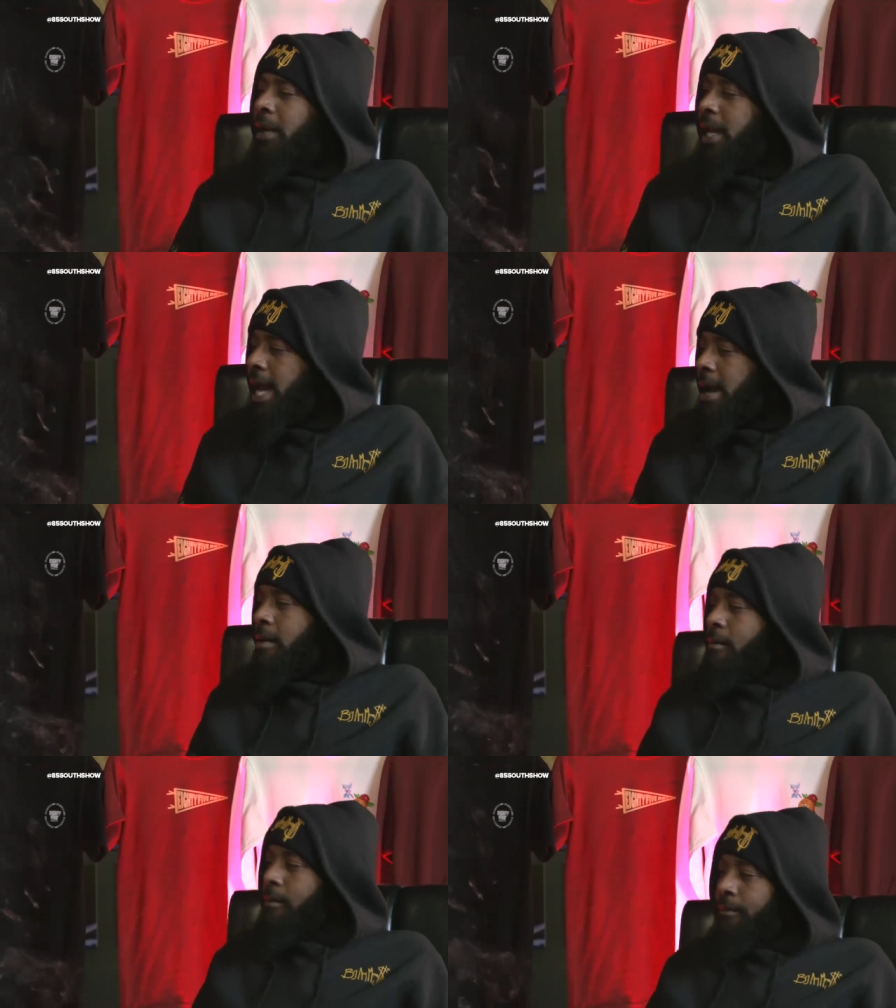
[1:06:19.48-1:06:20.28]
putting it
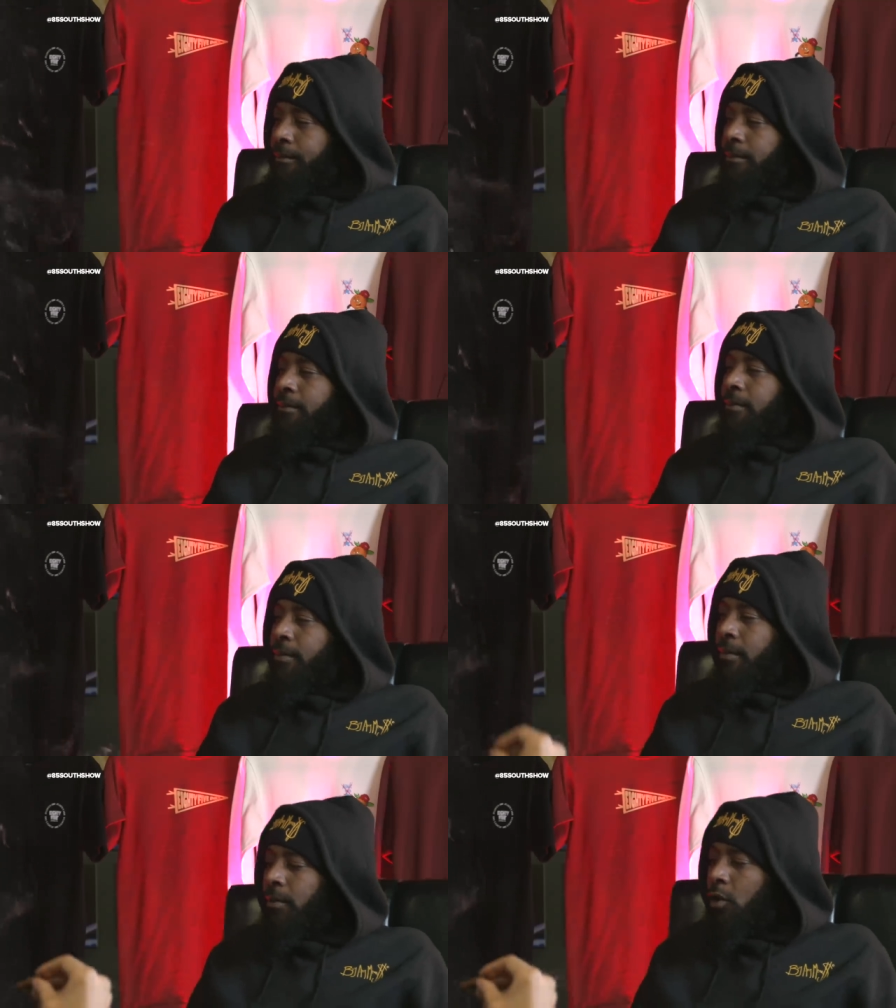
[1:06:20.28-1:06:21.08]
out. Yeah.
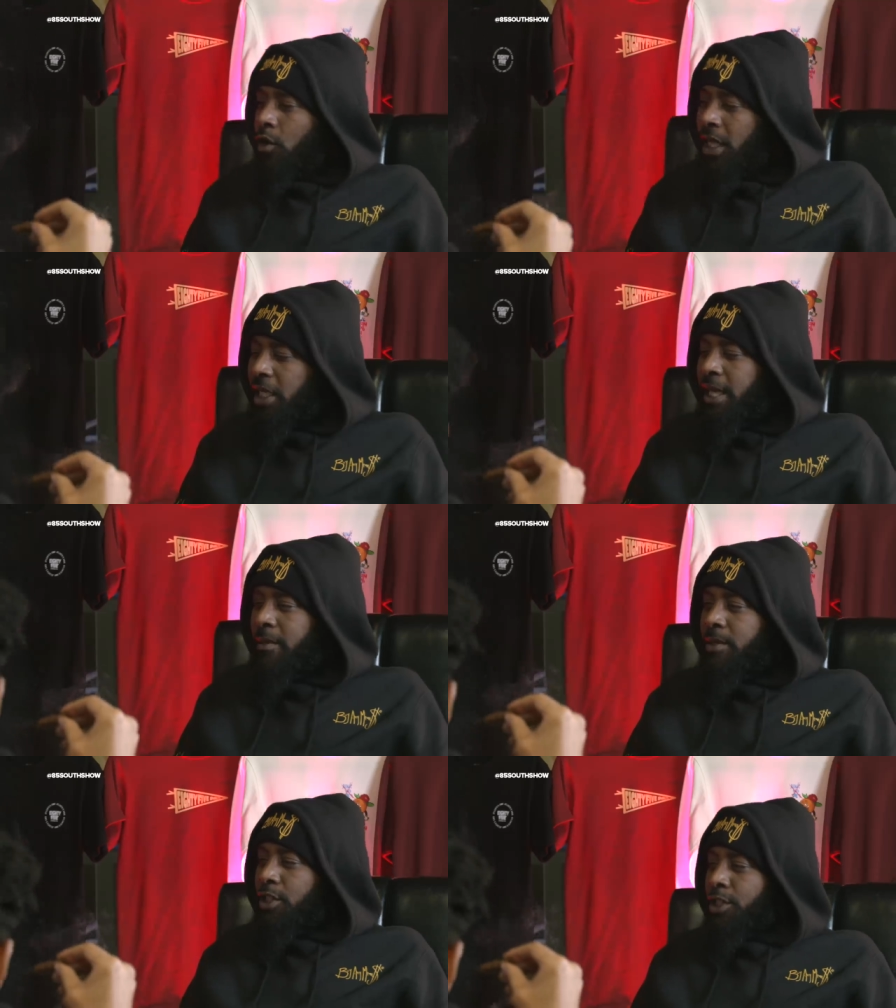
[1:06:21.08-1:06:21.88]
You trying so to
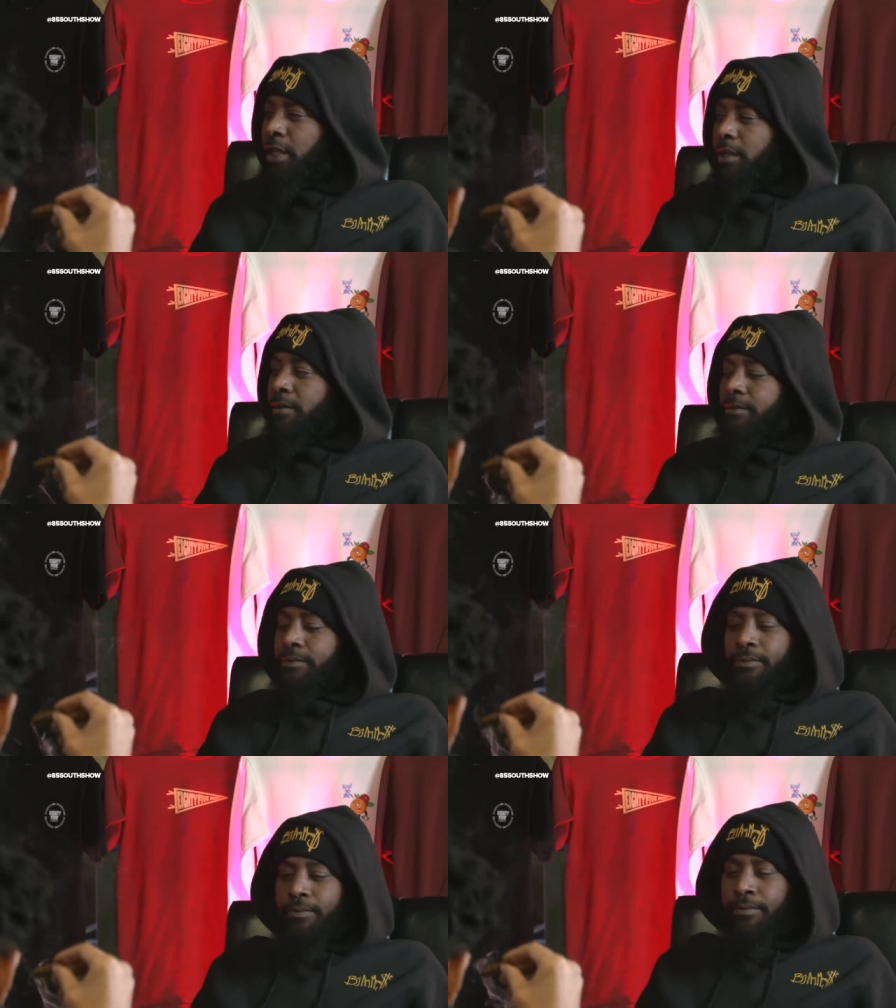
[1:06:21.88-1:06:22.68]
damage
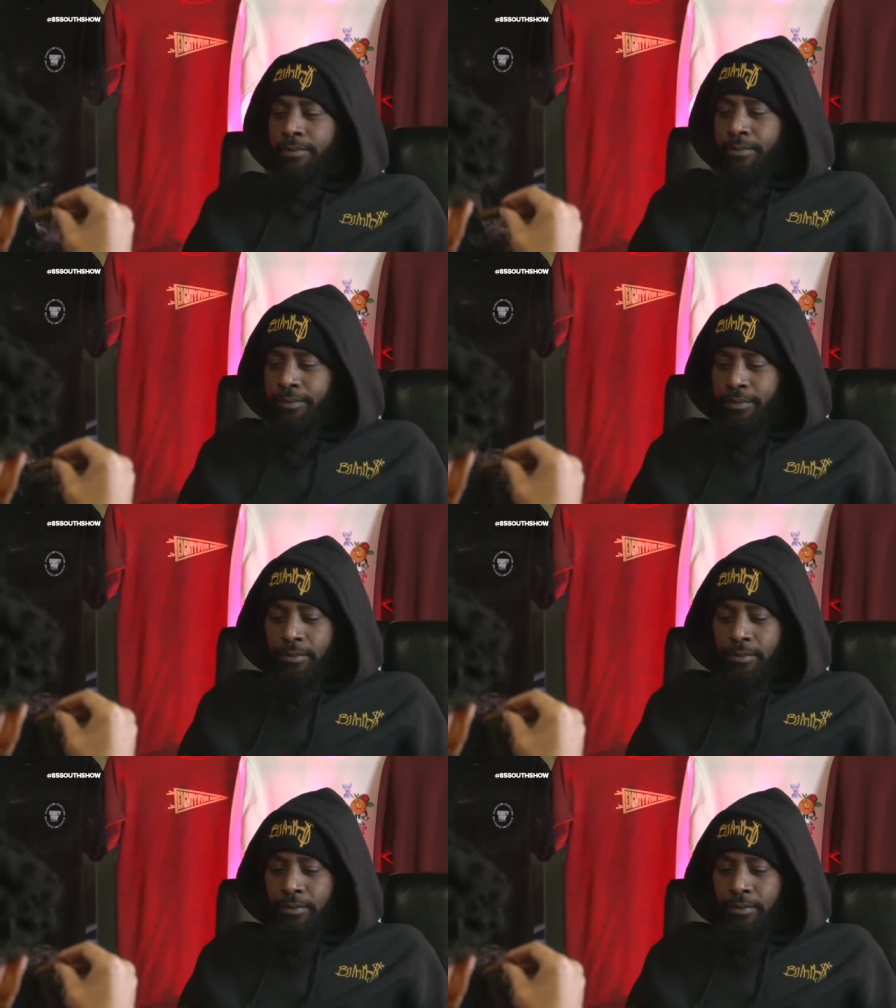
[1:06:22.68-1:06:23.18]
yourself. I